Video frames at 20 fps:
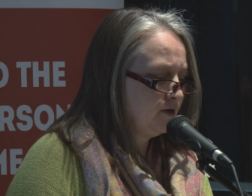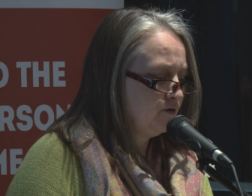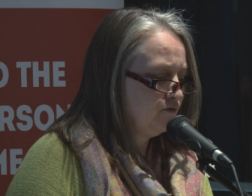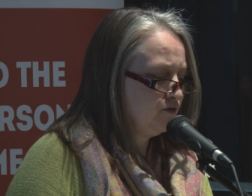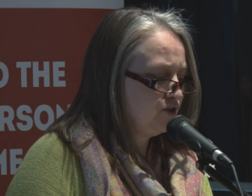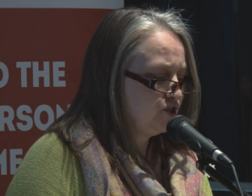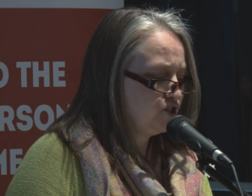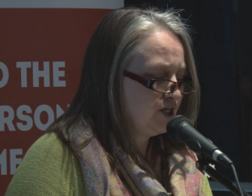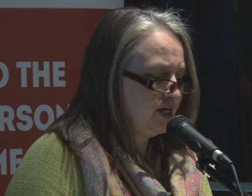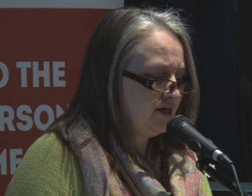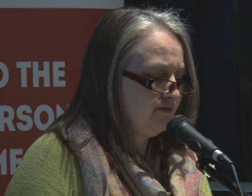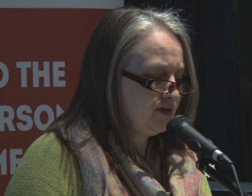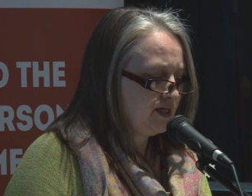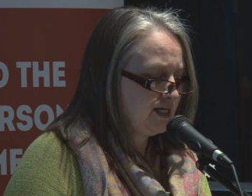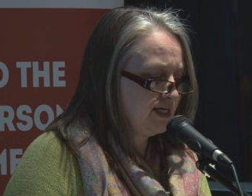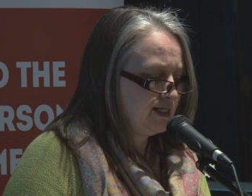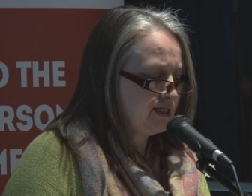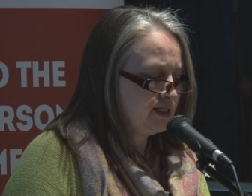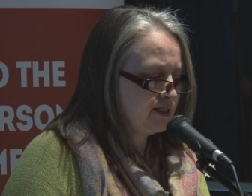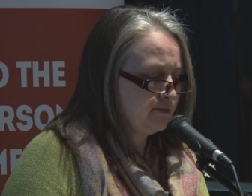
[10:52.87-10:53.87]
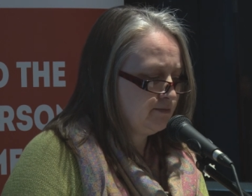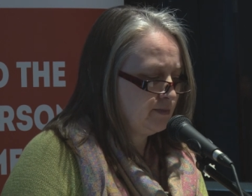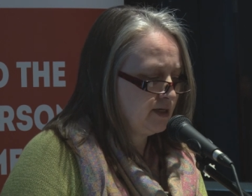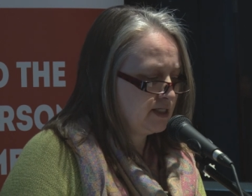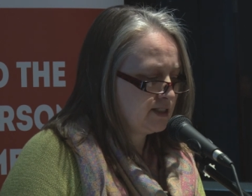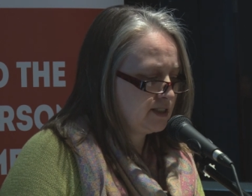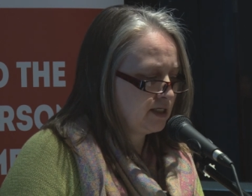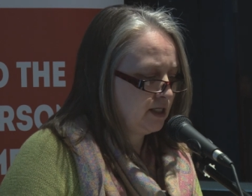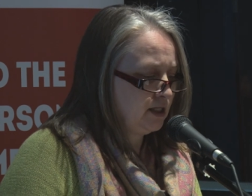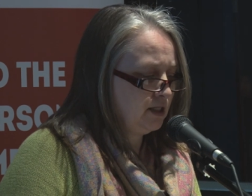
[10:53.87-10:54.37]
For the draft guidance
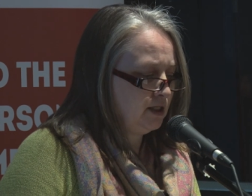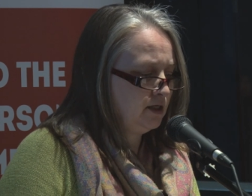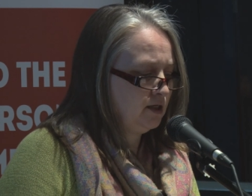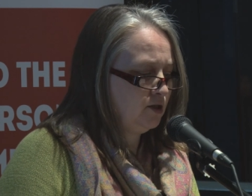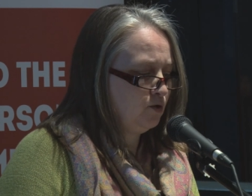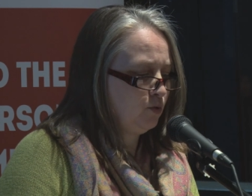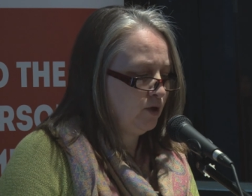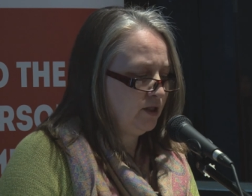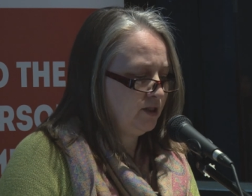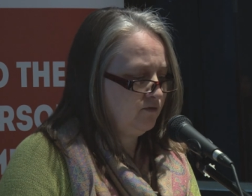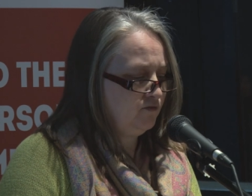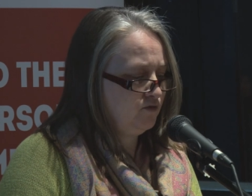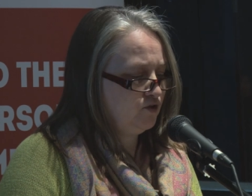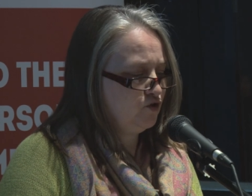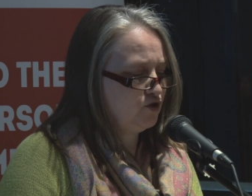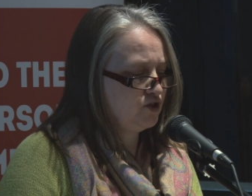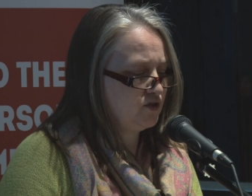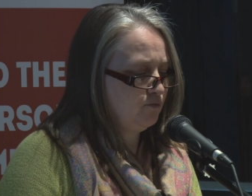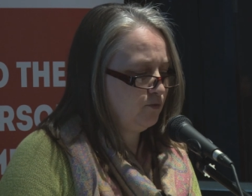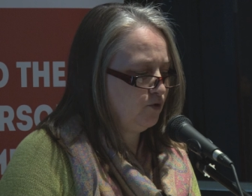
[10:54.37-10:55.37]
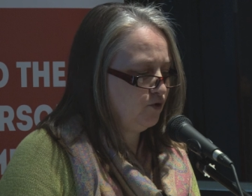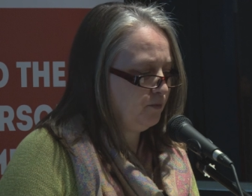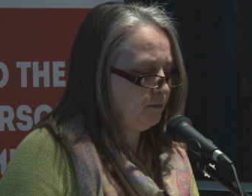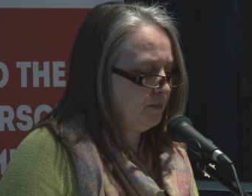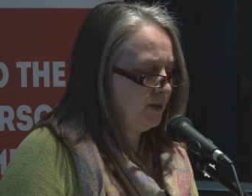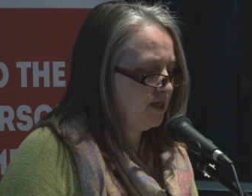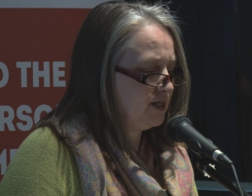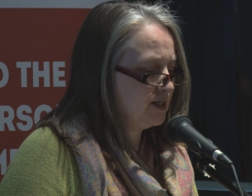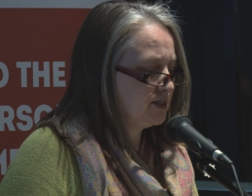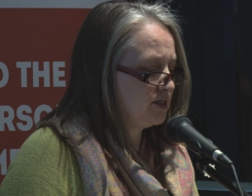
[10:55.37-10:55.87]
makes it clear that while the views of both
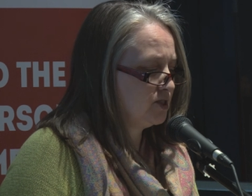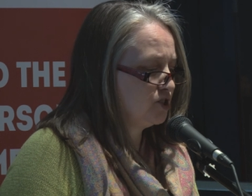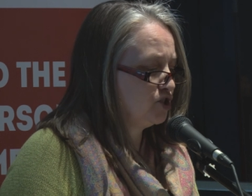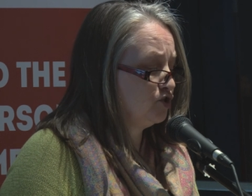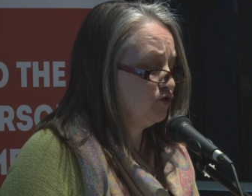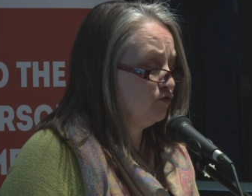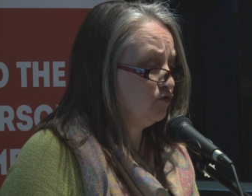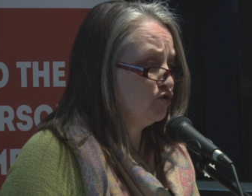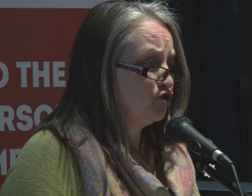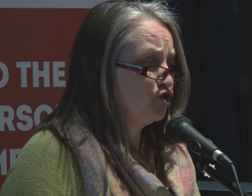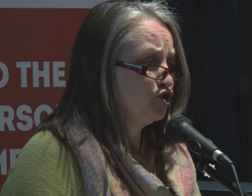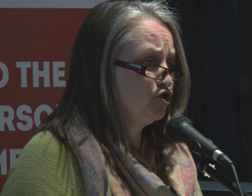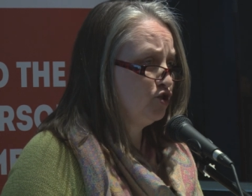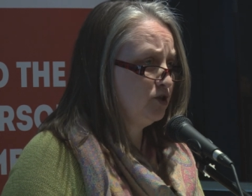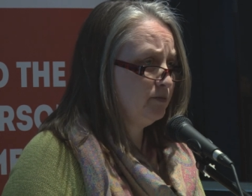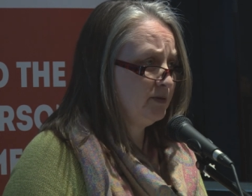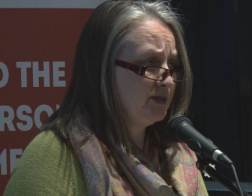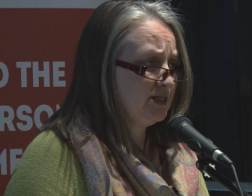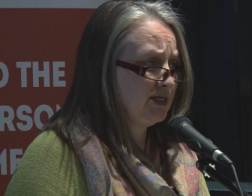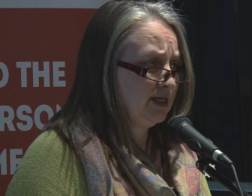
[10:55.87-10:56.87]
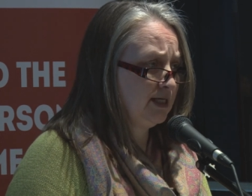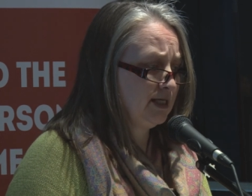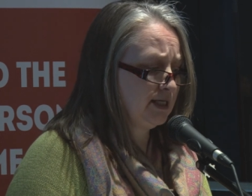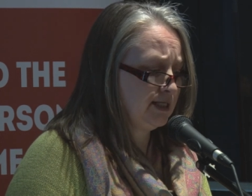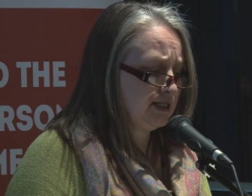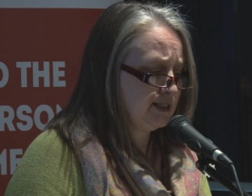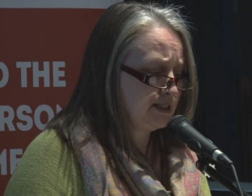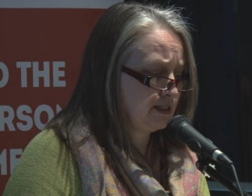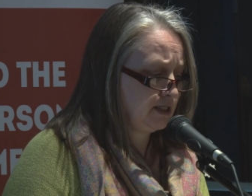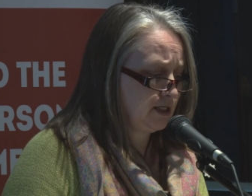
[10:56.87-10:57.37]
parents and children should be
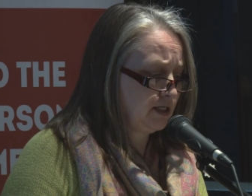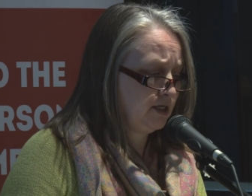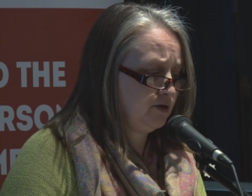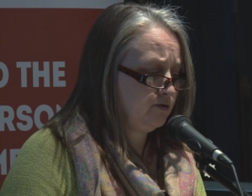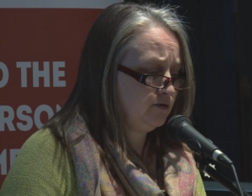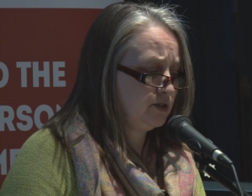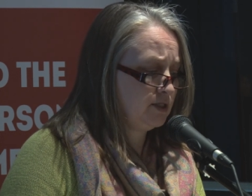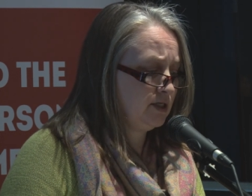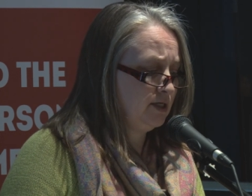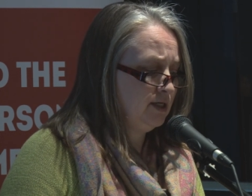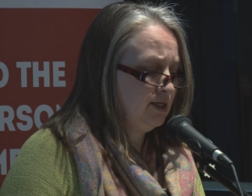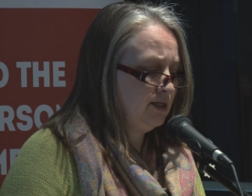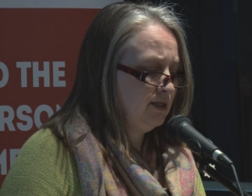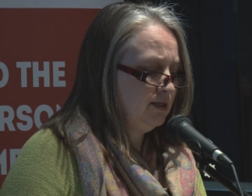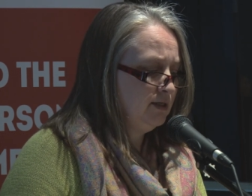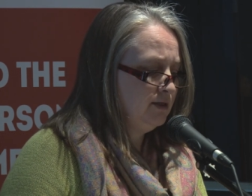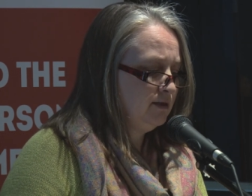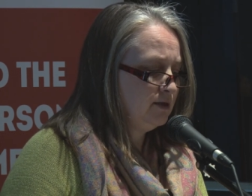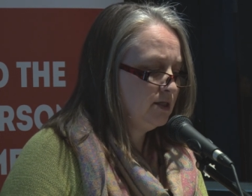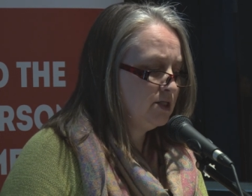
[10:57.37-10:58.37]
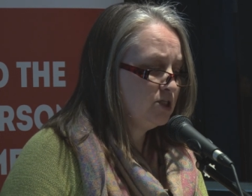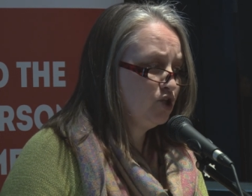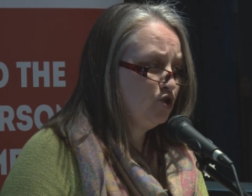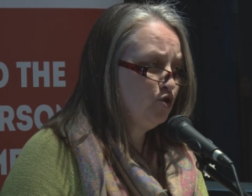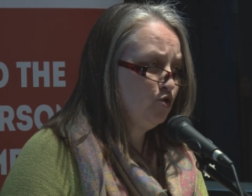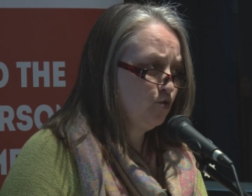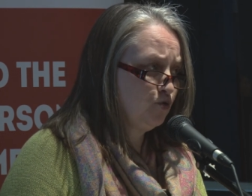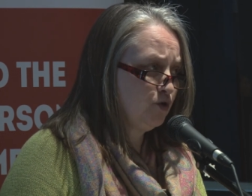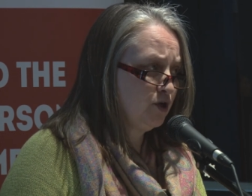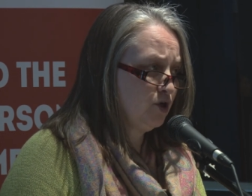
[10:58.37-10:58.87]
taken into account, there is
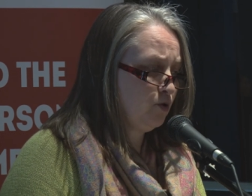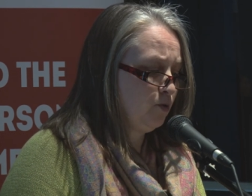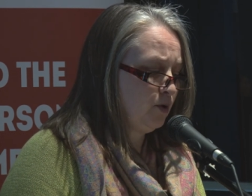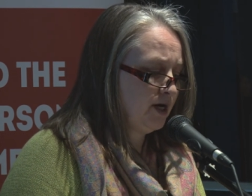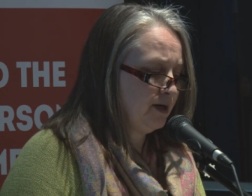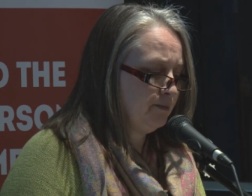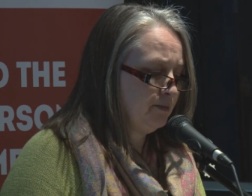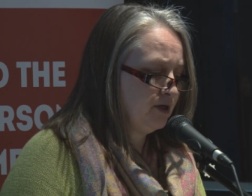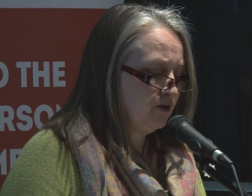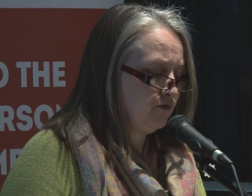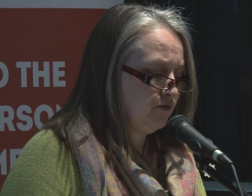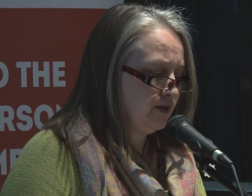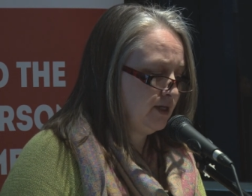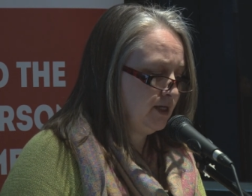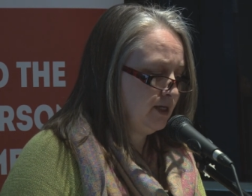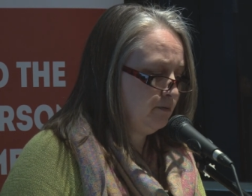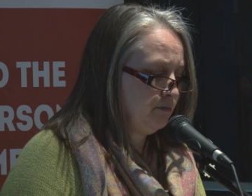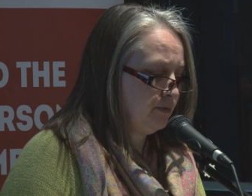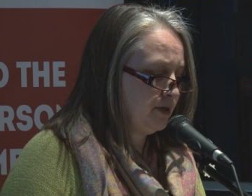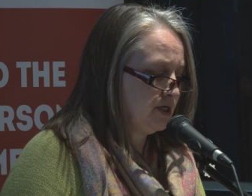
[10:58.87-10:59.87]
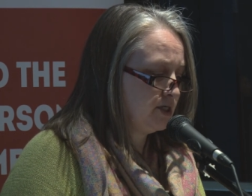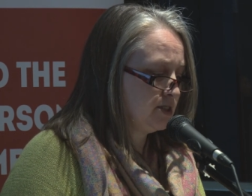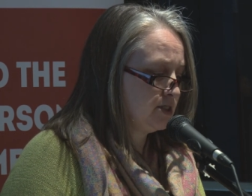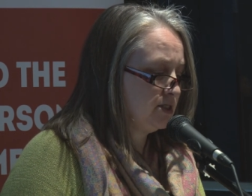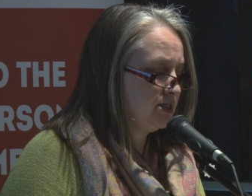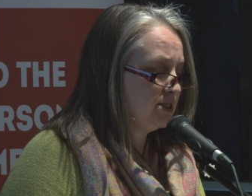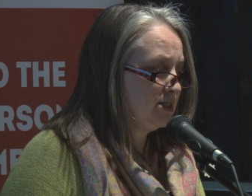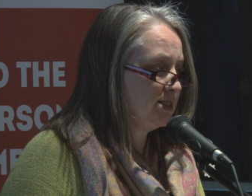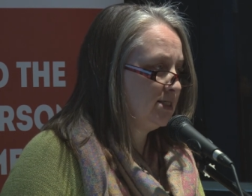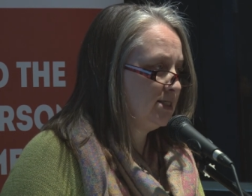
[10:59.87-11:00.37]
no requirement for the named
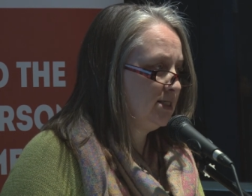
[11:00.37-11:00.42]
person to